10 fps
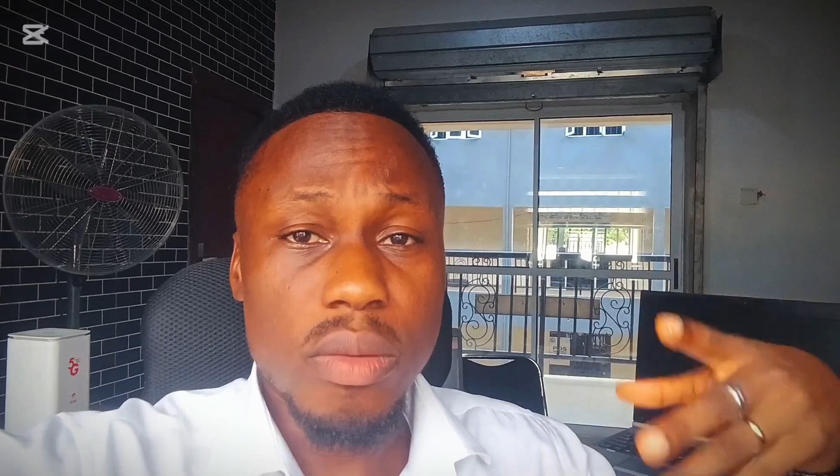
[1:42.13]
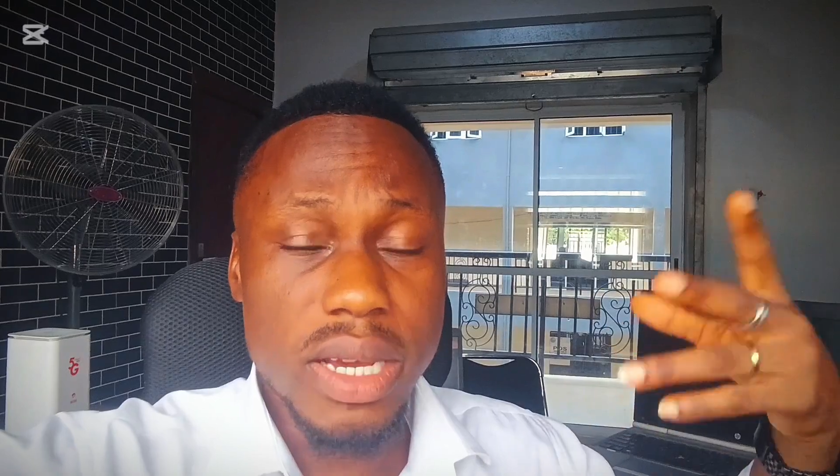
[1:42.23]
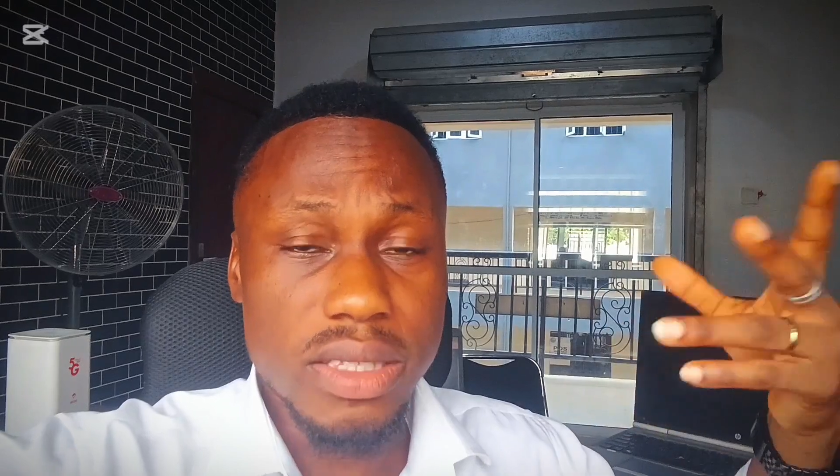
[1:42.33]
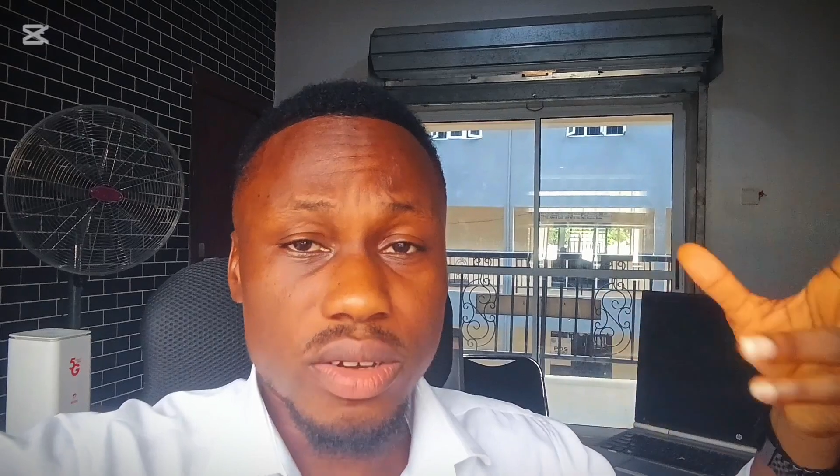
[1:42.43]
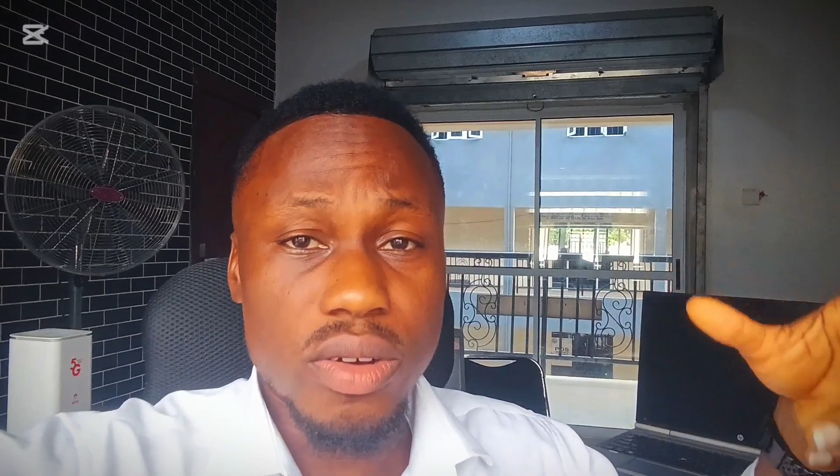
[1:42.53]

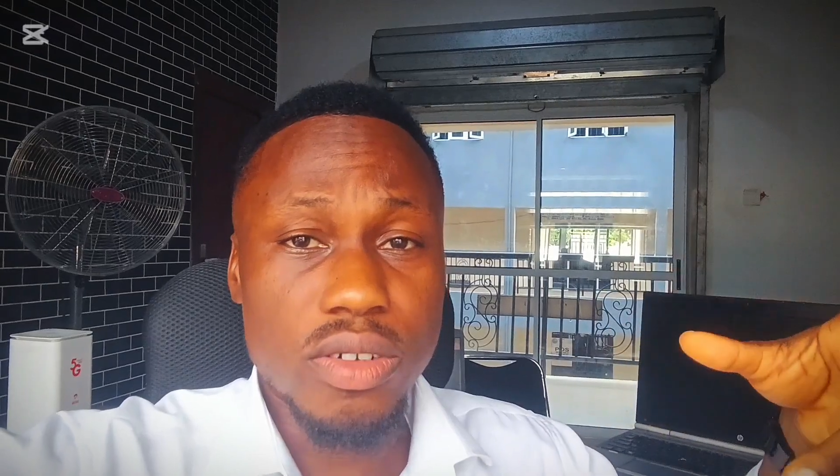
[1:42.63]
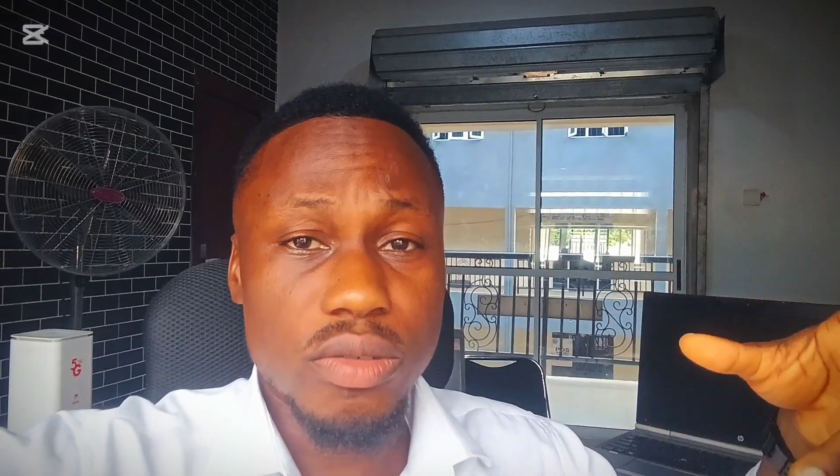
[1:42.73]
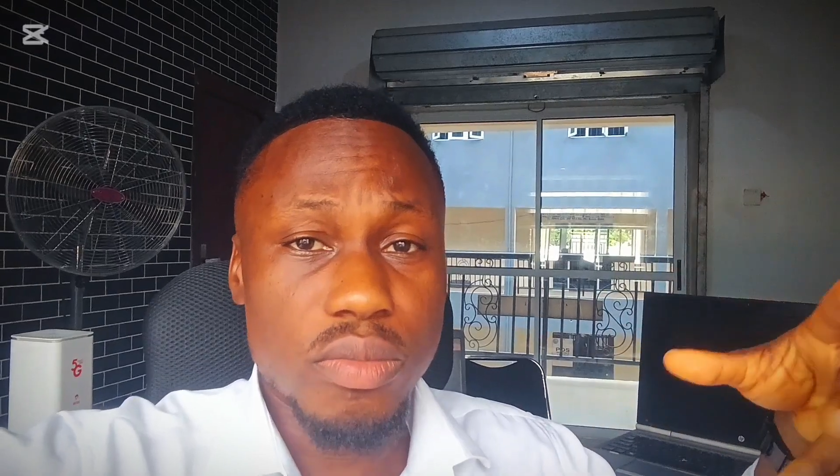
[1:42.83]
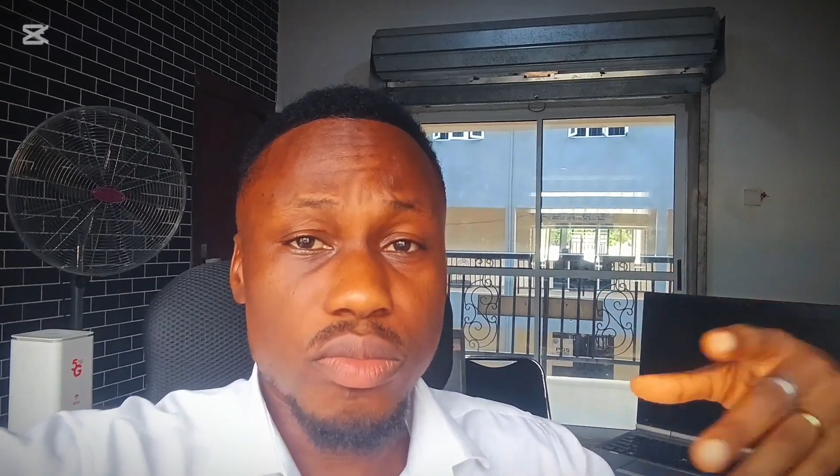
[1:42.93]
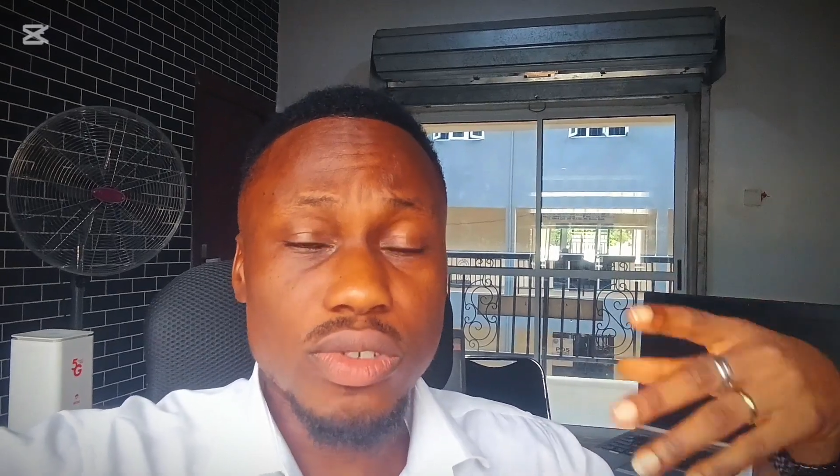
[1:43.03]
comment
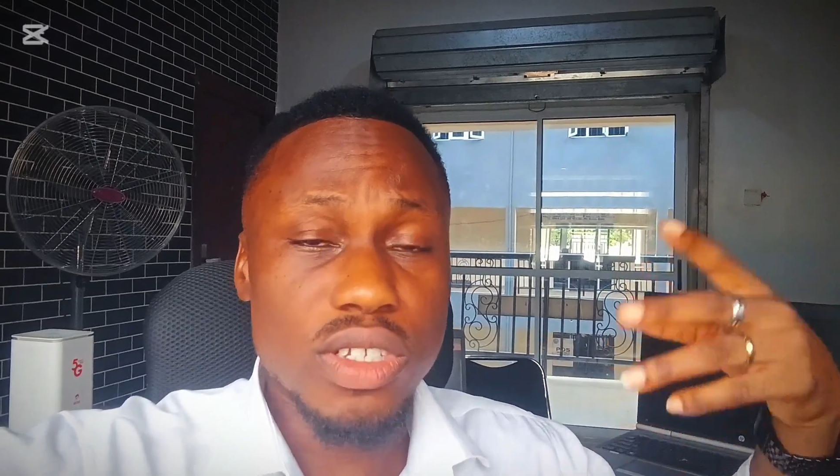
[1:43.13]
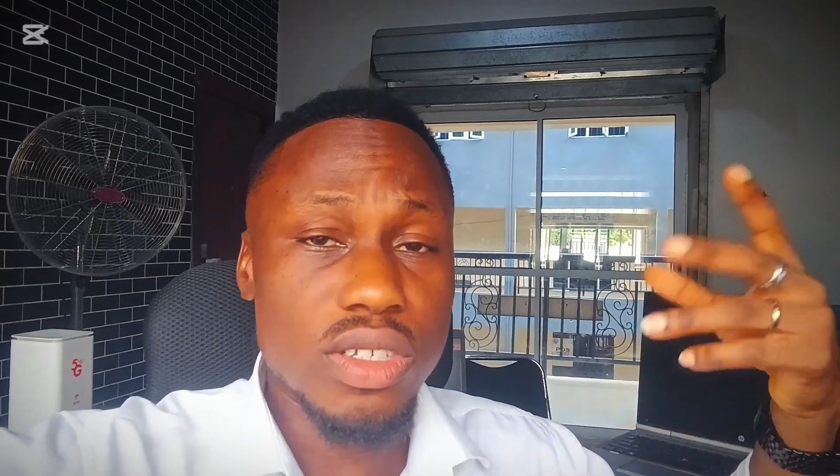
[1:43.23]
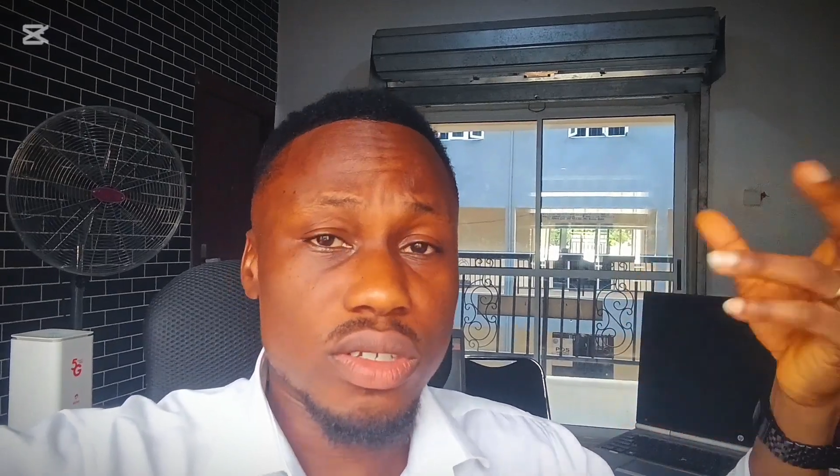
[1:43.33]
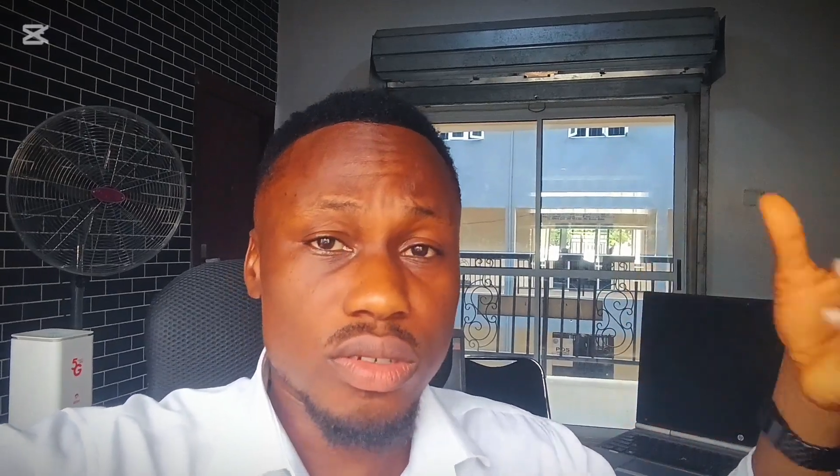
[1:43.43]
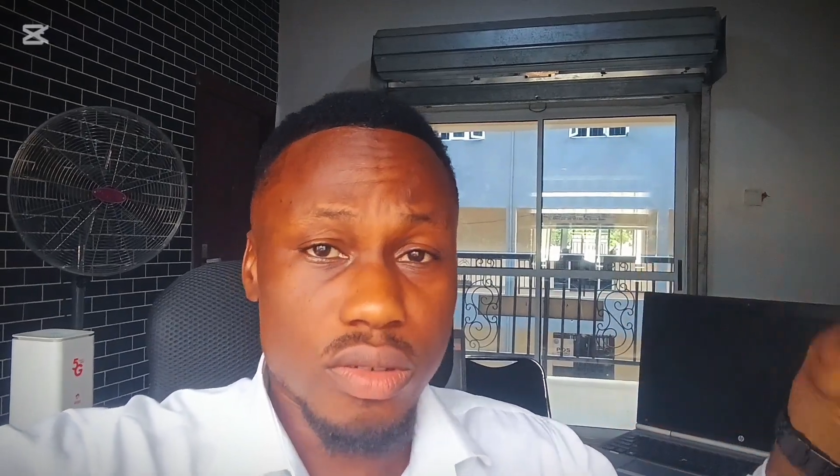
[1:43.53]
on
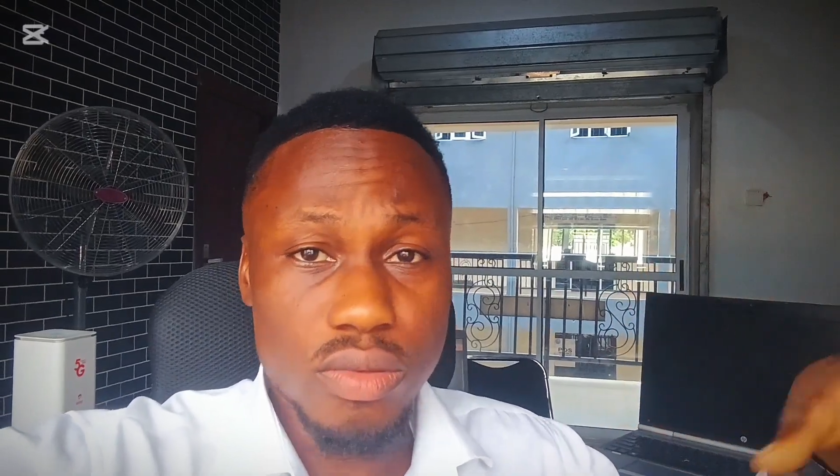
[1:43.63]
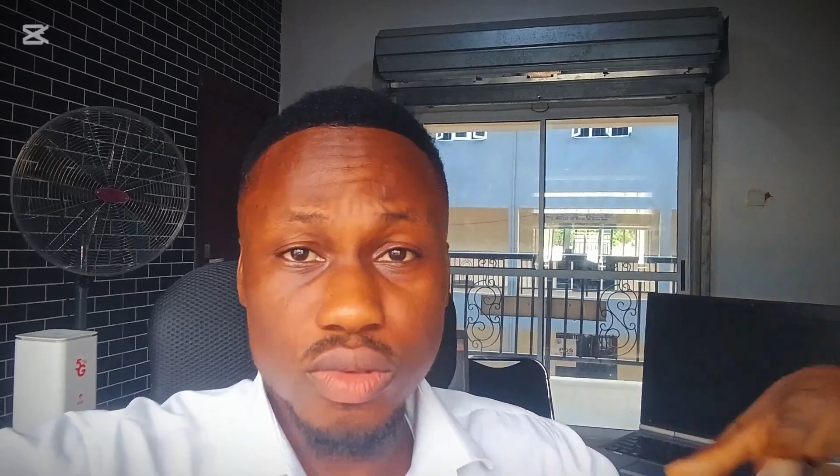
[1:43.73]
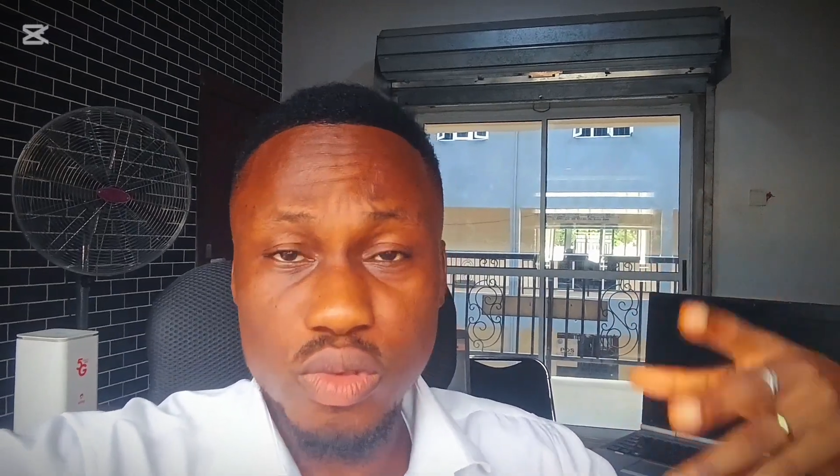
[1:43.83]
most